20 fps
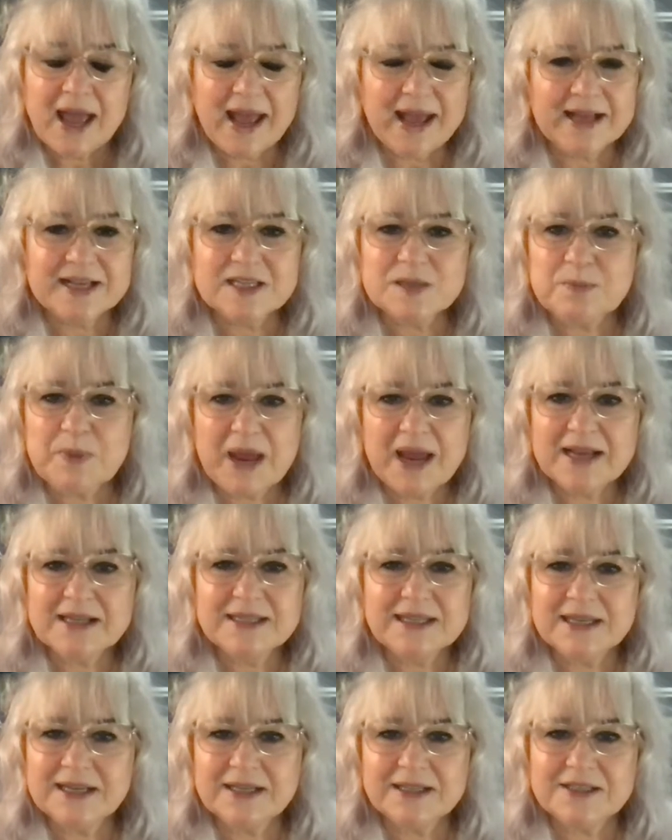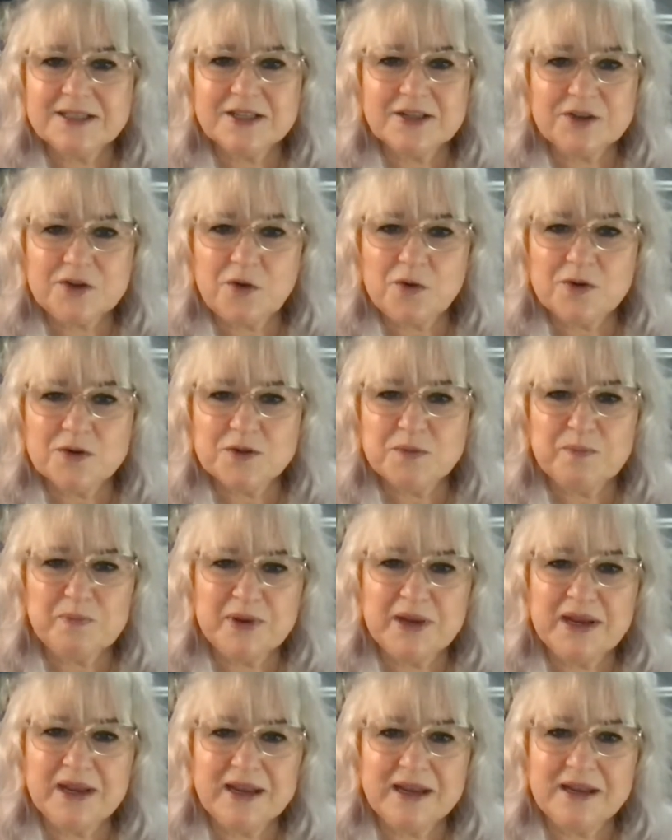expecting to not
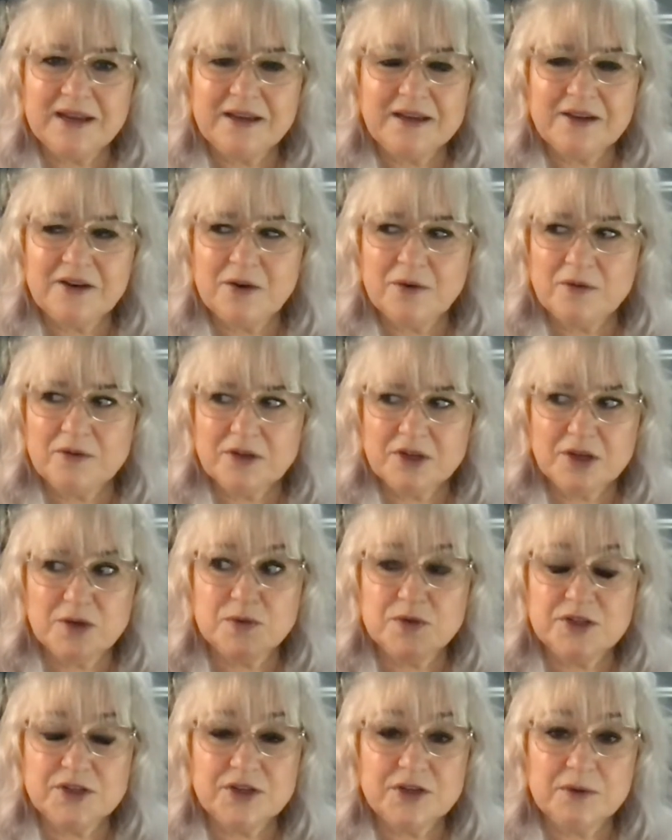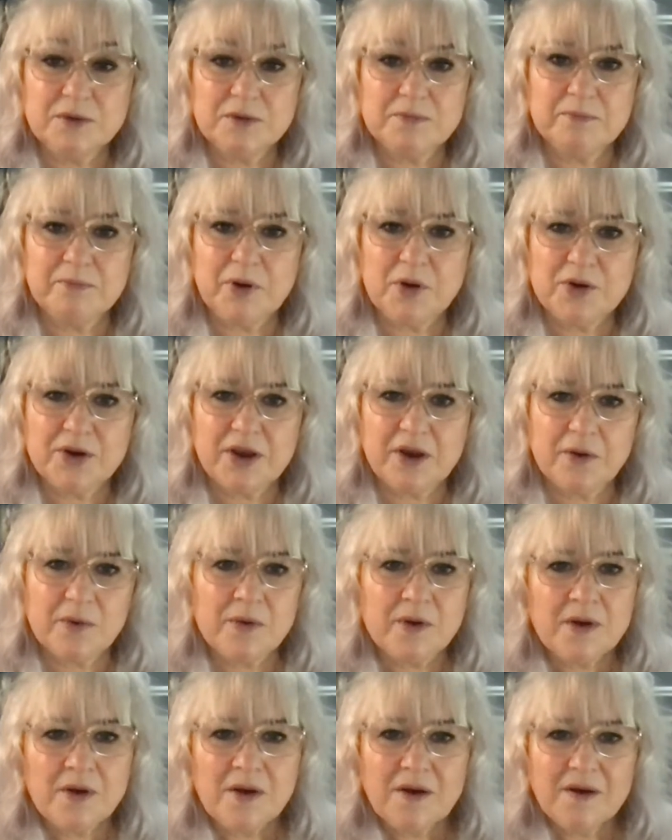be, you know, U2 and Bono,